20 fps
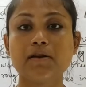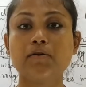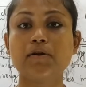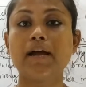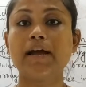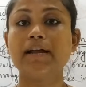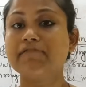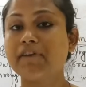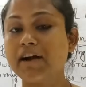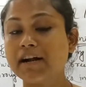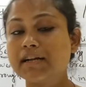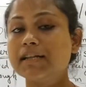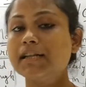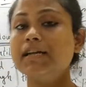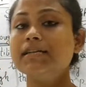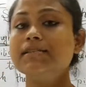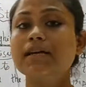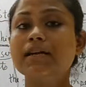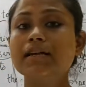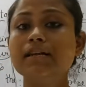Okay, and
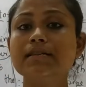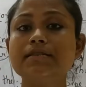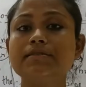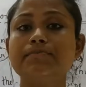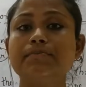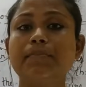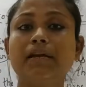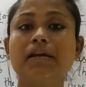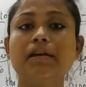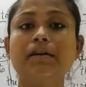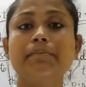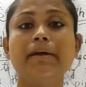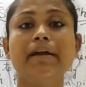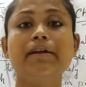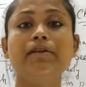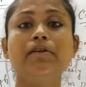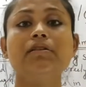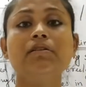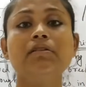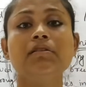fertilizer is being
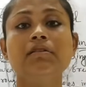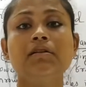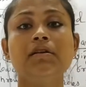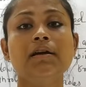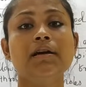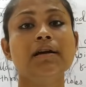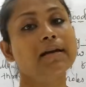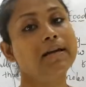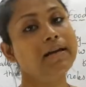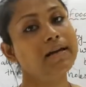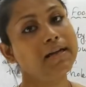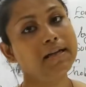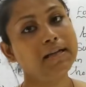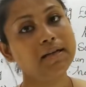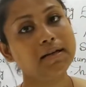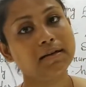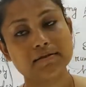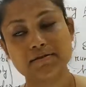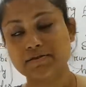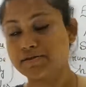made on
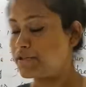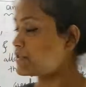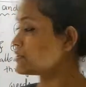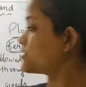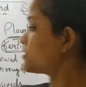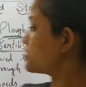industries.